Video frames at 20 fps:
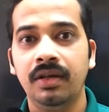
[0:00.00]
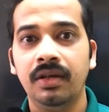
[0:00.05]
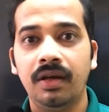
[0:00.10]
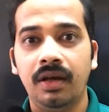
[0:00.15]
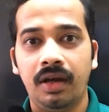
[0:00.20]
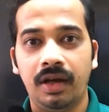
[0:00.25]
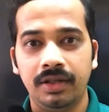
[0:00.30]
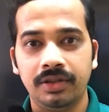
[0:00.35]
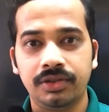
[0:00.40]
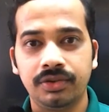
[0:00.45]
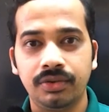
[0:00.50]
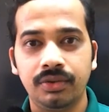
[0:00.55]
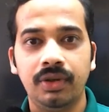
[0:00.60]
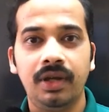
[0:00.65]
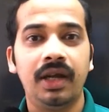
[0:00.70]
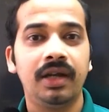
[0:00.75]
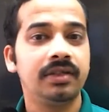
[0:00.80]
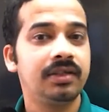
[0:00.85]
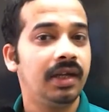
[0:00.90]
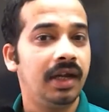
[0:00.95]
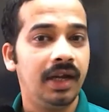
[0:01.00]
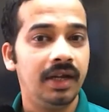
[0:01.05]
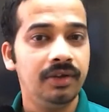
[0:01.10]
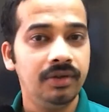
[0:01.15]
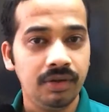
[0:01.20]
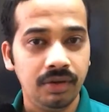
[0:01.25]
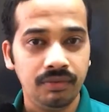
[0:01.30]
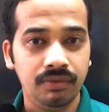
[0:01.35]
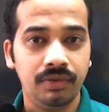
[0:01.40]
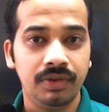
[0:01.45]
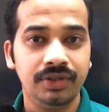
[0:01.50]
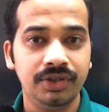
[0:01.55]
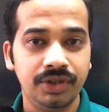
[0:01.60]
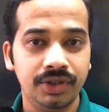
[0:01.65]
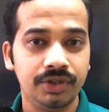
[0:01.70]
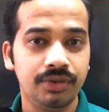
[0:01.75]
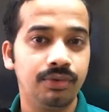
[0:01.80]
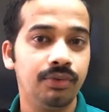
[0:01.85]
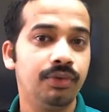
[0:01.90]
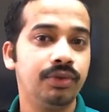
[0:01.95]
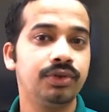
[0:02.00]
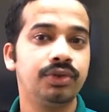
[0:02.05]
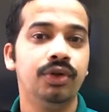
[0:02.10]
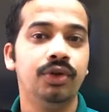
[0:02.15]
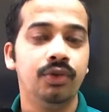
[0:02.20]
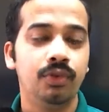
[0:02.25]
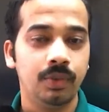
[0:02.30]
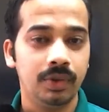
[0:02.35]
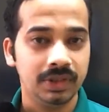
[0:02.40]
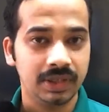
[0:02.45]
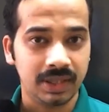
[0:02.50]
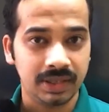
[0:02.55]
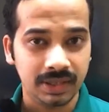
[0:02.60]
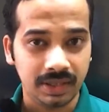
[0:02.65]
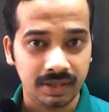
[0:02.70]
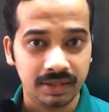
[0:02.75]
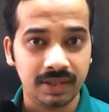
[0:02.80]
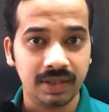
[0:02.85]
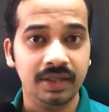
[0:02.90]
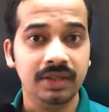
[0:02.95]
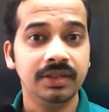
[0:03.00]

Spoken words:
Also, at the end of one-year course, one can attend